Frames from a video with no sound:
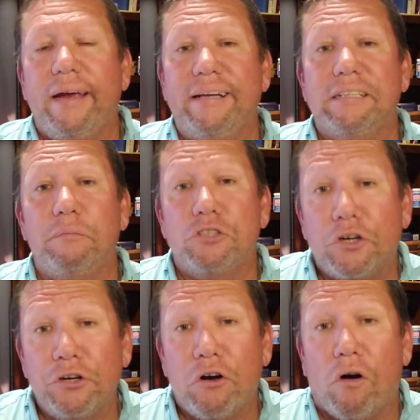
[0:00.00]
Anytime you
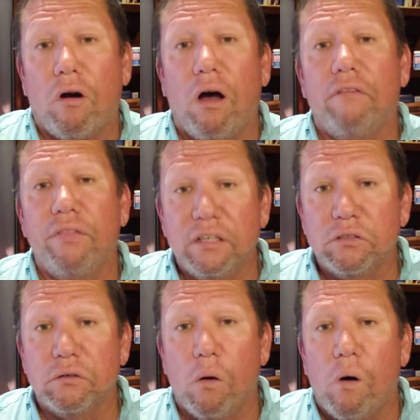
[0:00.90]
turn your car off, this
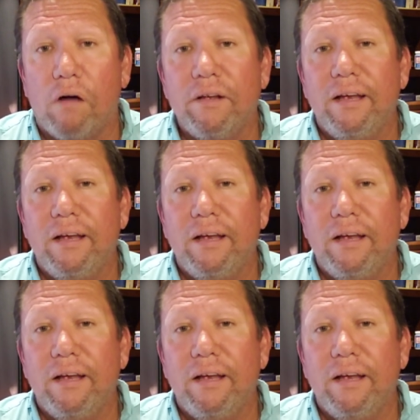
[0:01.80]
will go off.